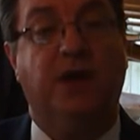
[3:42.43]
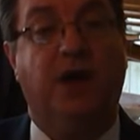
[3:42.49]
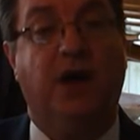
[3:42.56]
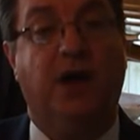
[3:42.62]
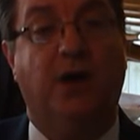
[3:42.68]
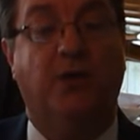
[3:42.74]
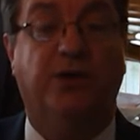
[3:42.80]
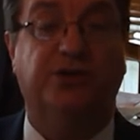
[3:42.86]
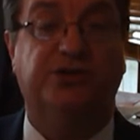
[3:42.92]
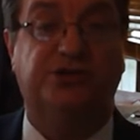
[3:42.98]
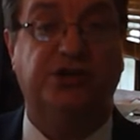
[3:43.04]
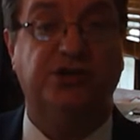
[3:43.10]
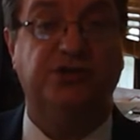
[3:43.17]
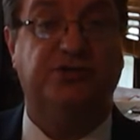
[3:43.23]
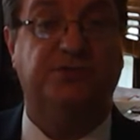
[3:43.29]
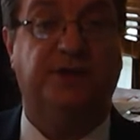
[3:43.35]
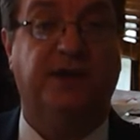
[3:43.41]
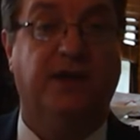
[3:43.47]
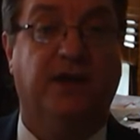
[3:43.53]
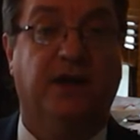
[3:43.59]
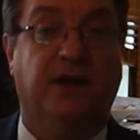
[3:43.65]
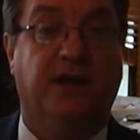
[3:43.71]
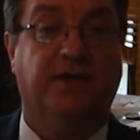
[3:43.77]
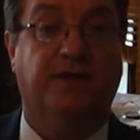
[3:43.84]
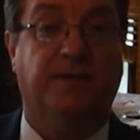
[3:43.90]
uh, well, excuse me,
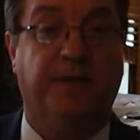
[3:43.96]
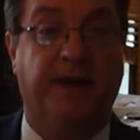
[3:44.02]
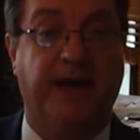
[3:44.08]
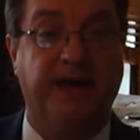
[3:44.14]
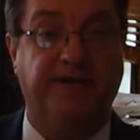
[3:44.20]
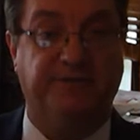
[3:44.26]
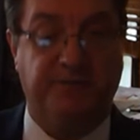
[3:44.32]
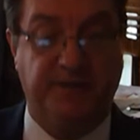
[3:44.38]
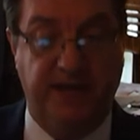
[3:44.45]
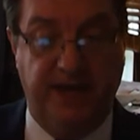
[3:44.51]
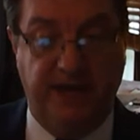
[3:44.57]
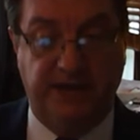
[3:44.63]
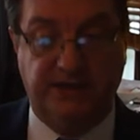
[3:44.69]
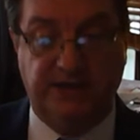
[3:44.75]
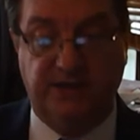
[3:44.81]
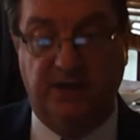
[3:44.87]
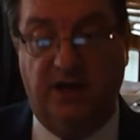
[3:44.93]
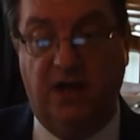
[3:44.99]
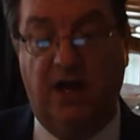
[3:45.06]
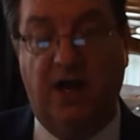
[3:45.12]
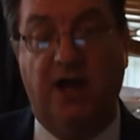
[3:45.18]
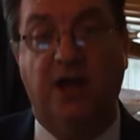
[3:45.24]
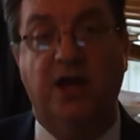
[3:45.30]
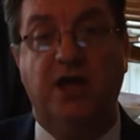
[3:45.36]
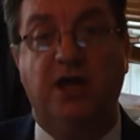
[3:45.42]
the Bay of Pigs.
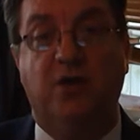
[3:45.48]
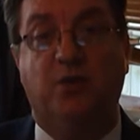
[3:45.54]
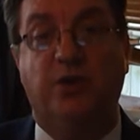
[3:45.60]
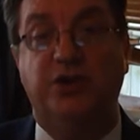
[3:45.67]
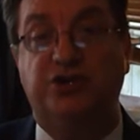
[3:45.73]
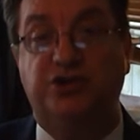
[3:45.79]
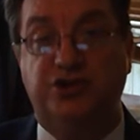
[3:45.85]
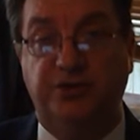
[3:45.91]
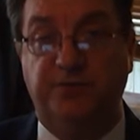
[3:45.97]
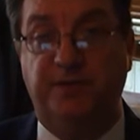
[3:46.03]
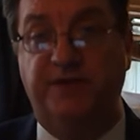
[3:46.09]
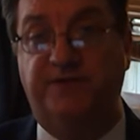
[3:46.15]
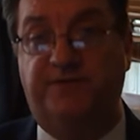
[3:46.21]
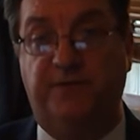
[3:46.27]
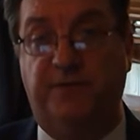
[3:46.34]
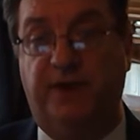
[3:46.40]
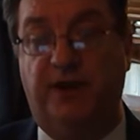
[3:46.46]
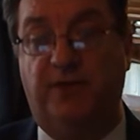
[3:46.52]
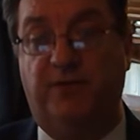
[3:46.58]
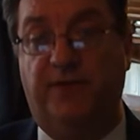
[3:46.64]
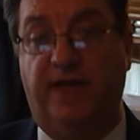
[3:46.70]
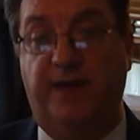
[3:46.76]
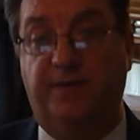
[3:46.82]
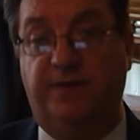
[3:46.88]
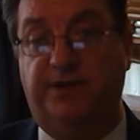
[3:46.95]
Uh, we should be familiar with
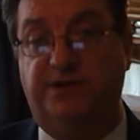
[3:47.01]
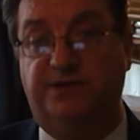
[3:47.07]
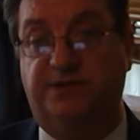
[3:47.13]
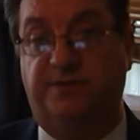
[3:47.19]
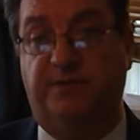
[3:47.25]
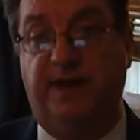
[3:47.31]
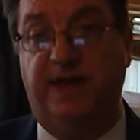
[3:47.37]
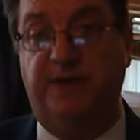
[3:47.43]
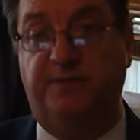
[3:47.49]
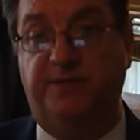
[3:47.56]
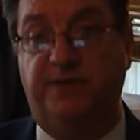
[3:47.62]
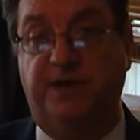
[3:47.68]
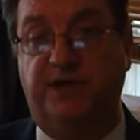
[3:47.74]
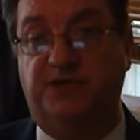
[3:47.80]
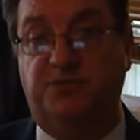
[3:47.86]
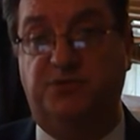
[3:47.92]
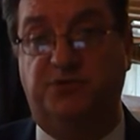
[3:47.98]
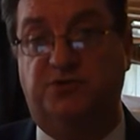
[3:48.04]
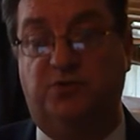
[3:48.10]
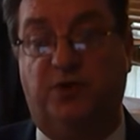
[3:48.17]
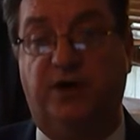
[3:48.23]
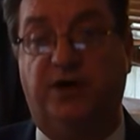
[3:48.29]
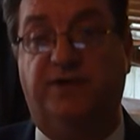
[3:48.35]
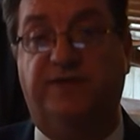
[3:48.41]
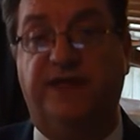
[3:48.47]
that because the Bay of Pigs was
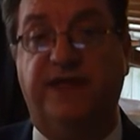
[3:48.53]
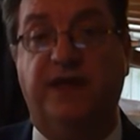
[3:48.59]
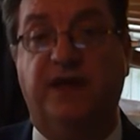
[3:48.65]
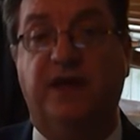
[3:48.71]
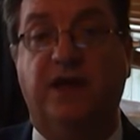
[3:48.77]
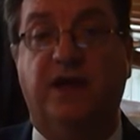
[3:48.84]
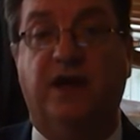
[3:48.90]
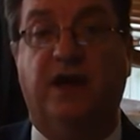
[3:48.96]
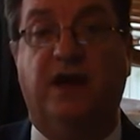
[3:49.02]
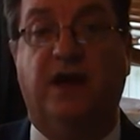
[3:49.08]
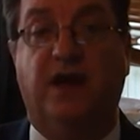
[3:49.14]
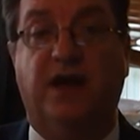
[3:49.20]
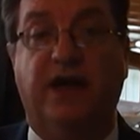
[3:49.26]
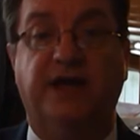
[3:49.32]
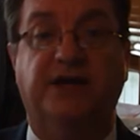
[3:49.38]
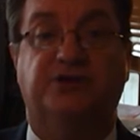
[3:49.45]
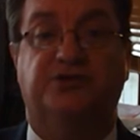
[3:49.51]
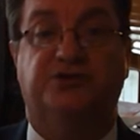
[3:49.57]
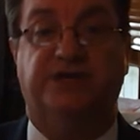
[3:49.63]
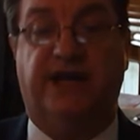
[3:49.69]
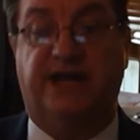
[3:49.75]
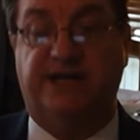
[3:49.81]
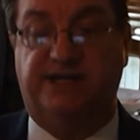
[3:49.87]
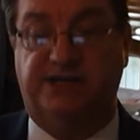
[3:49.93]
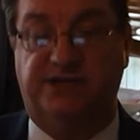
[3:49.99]
one of the uh,
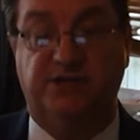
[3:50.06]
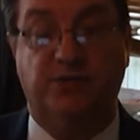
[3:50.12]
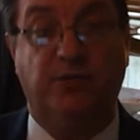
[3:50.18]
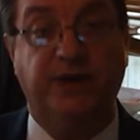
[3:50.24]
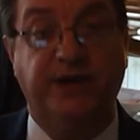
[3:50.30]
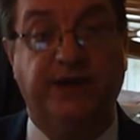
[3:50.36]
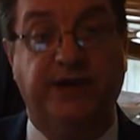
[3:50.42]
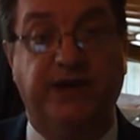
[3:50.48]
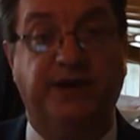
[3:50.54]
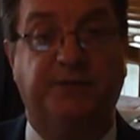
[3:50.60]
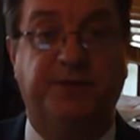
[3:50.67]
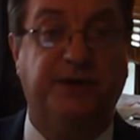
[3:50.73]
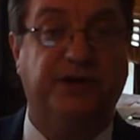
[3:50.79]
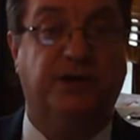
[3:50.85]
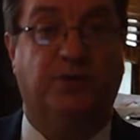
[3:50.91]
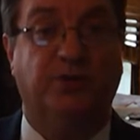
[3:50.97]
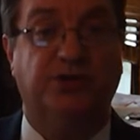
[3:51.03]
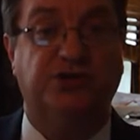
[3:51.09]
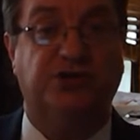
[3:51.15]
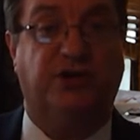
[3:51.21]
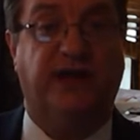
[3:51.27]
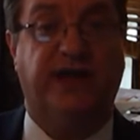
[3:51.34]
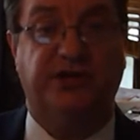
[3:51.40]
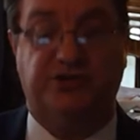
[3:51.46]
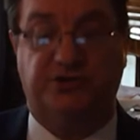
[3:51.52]
exercises that we did, depending on which
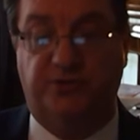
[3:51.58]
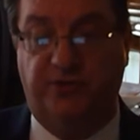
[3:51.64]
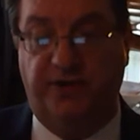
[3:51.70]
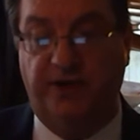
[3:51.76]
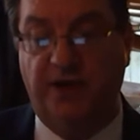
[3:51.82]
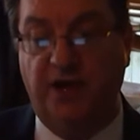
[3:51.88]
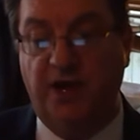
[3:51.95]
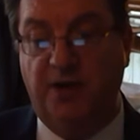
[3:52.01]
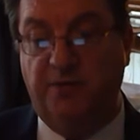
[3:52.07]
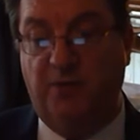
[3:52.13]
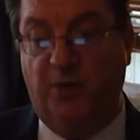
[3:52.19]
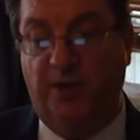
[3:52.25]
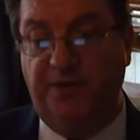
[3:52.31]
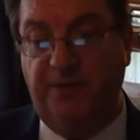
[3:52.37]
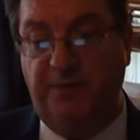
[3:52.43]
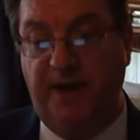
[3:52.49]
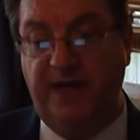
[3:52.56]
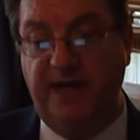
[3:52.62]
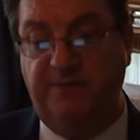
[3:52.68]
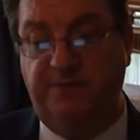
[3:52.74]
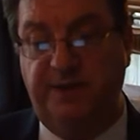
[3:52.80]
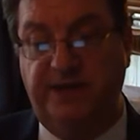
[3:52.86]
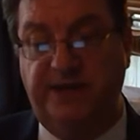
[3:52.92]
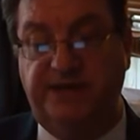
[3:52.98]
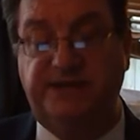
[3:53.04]
class you're in. But what the Bay of
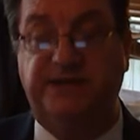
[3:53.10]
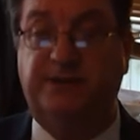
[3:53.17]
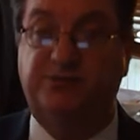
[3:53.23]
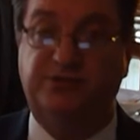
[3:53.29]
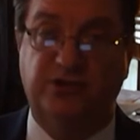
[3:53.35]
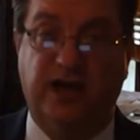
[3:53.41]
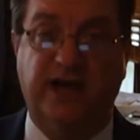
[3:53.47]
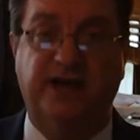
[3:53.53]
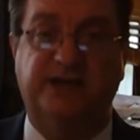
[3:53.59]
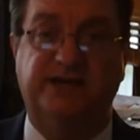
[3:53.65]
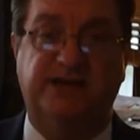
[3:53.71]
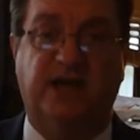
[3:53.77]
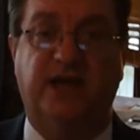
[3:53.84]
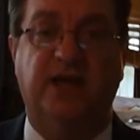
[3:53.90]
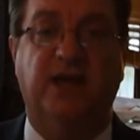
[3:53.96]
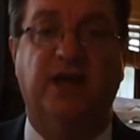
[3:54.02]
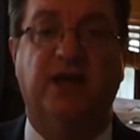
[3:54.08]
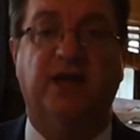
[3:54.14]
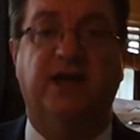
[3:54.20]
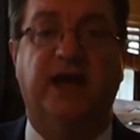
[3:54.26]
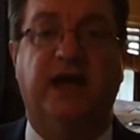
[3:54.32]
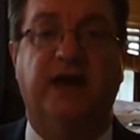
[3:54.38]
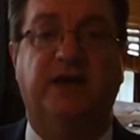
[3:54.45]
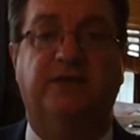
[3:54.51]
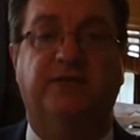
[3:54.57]
Pigs, and I'm trying to say,
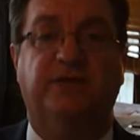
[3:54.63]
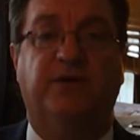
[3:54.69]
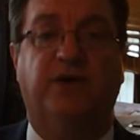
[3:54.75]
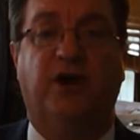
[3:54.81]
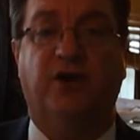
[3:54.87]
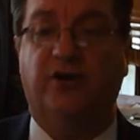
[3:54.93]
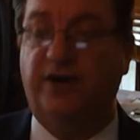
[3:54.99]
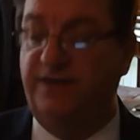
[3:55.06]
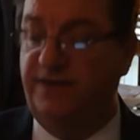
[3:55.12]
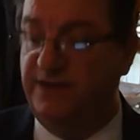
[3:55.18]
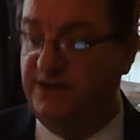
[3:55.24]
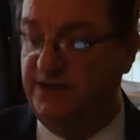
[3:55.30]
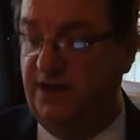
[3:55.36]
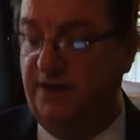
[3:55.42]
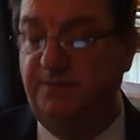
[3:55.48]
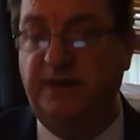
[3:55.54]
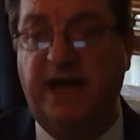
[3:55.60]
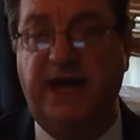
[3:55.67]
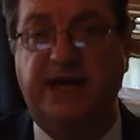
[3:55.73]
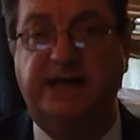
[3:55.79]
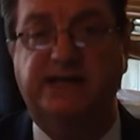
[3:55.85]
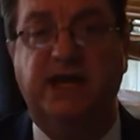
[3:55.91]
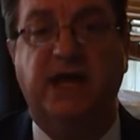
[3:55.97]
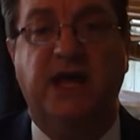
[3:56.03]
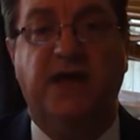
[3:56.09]
kind of hurry this up,
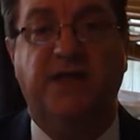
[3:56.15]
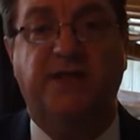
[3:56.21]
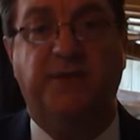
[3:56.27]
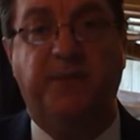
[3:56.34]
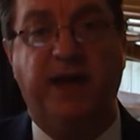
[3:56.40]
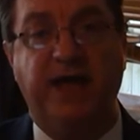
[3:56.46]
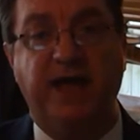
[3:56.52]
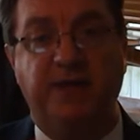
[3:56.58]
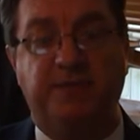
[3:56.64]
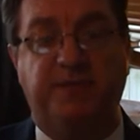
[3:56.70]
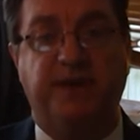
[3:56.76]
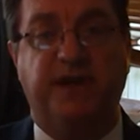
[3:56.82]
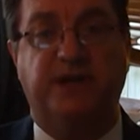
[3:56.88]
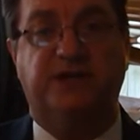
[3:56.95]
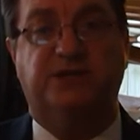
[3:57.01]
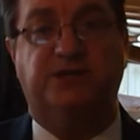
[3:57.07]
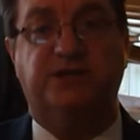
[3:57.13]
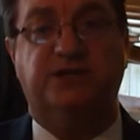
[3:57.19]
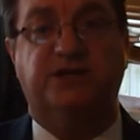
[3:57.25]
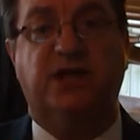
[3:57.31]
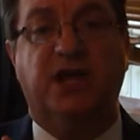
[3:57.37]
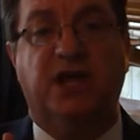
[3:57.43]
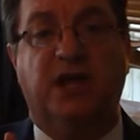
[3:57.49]
guys. The Bay of Pigs is